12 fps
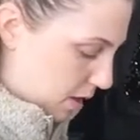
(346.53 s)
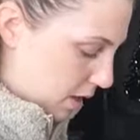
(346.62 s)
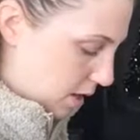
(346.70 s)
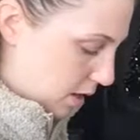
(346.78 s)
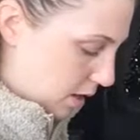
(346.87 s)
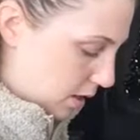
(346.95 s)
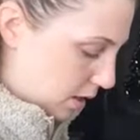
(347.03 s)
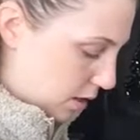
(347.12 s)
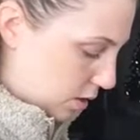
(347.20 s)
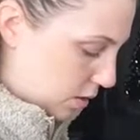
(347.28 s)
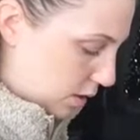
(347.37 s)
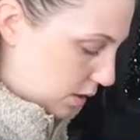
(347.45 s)
Easiest to
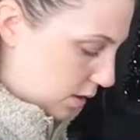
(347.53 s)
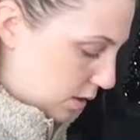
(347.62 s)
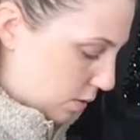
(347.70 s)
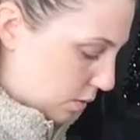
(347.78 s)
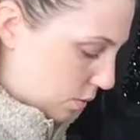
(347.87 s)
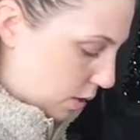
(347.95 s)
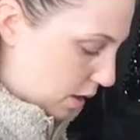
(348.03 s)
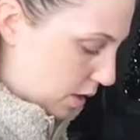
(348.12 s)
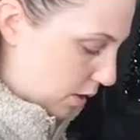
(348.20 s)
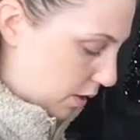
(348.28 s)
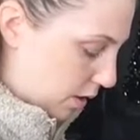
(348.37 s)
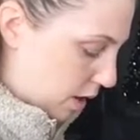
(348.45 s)
do this
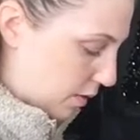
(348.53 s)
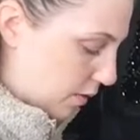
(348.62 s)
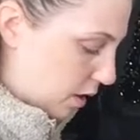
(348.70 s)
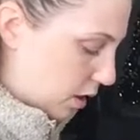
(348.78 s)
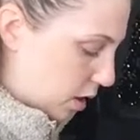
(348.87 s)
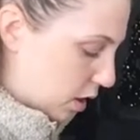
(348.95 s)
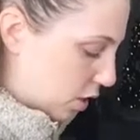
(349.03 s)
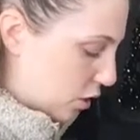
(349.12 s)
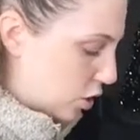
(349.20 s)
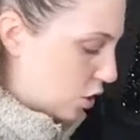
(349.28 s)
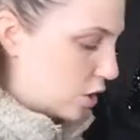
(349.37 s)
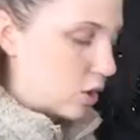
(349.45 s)
with kind of a
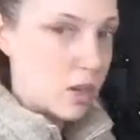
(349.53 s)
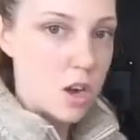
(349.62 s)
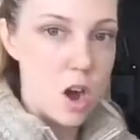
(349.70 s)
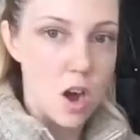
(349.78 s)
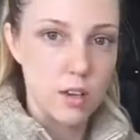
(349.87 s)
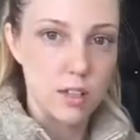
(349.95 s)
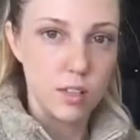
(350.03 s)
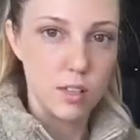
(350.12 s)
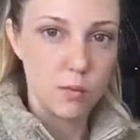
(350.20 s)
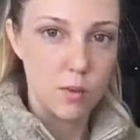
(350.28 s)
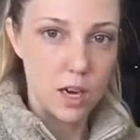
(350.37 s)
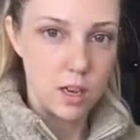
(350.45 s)
larger,
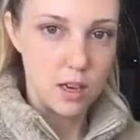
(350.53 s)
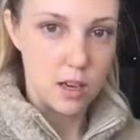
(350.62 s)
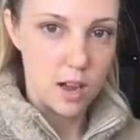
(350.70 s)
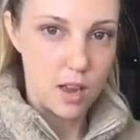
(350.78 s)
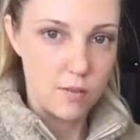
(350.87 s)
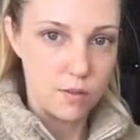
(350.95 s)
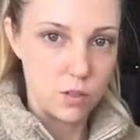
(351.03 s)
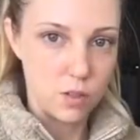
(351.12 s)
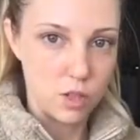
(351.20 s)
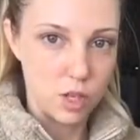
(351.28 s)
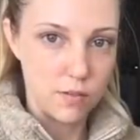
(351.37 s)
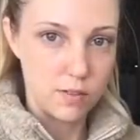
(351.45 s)
non-serrated knife, so a
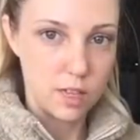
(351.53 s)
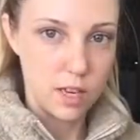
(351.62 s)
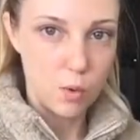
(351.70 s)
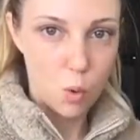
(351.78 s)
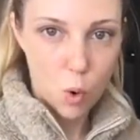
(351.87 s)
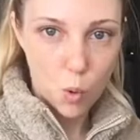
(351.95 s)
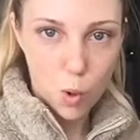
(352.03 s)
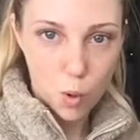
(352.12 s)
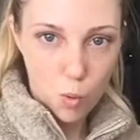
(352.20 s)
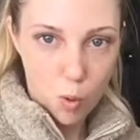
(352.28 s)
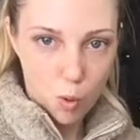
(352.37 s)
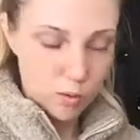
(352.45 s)
chef's knife.
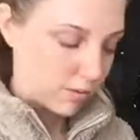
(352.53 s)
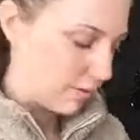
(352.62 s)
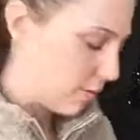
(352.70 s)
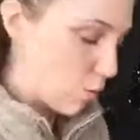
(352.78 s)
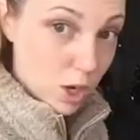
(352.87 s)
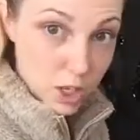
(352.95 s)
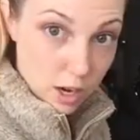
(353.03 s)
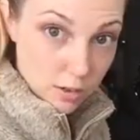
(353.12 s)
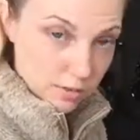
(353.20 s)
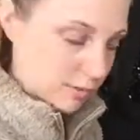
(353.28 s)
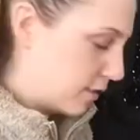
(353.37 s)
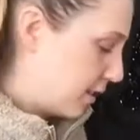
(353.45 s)
Watch
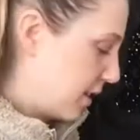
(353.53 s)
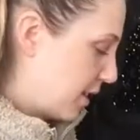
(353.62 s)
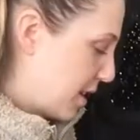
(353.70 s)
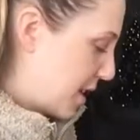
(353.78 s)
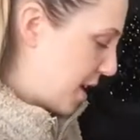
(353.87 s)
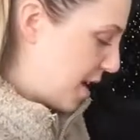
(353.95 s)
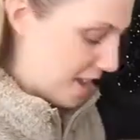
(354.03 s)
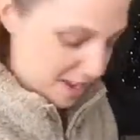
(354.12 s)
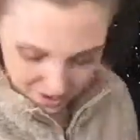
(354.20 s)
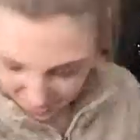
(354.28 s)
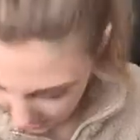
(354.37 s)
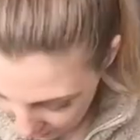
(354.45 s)
out.
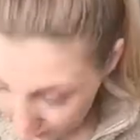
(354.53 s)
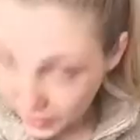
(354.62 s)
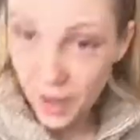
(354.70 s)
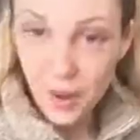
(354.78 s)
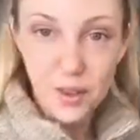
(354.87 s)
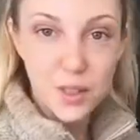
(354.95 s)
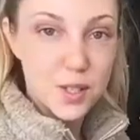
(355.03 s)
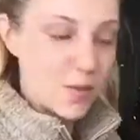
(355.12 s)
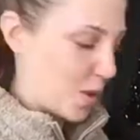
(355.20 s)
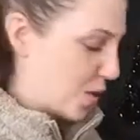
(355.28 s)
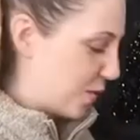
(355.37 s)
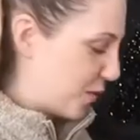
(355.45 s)
Avocado just
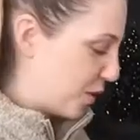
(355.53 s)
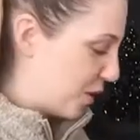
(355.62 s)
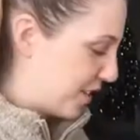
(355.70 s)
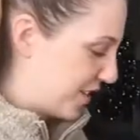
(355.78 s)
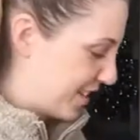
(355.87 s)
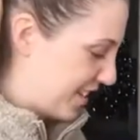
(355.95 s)
fell on the floor.